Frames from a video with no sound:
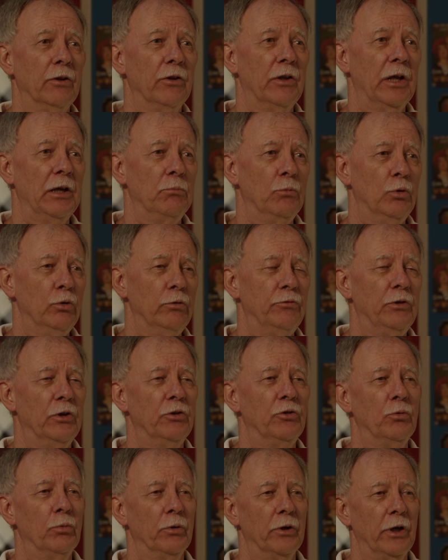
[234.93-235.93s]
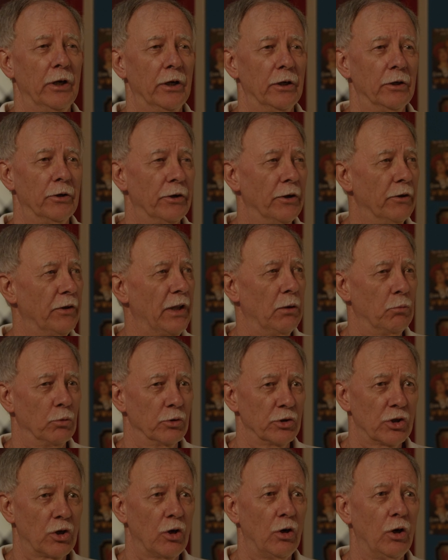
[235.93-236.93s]
they moved into an area that
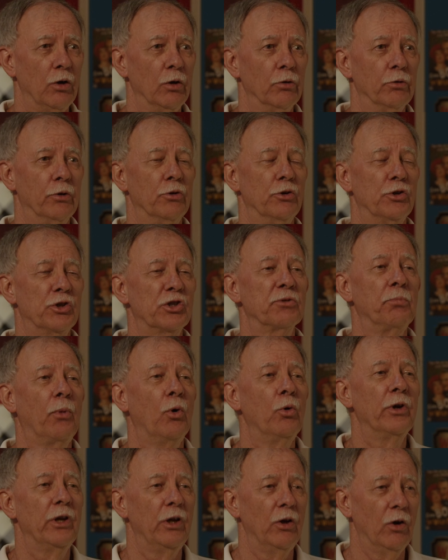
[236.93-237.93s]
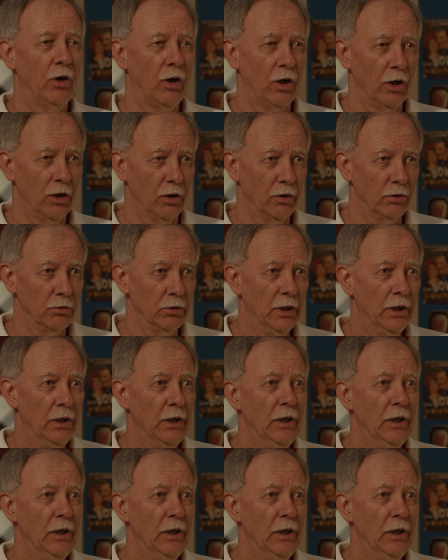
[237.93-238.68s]
was called Smoky Hollow.